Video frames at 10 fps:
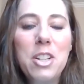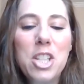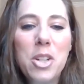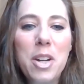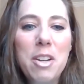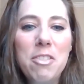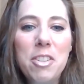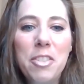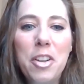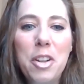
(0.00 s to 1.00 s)
So I
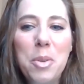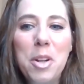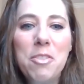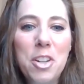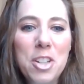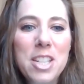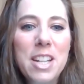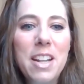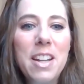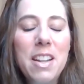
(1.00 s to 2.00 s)
feel very well versed
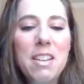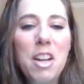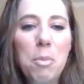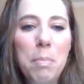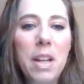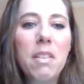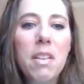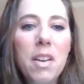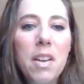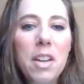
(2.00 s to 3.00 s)
in it and helping
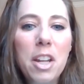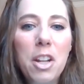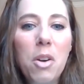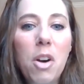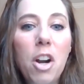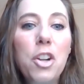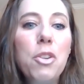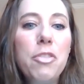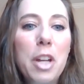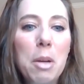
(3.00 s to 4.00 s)
our
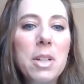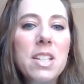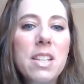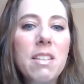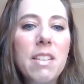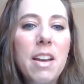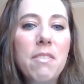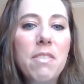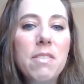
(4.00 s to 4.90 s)
new families that have,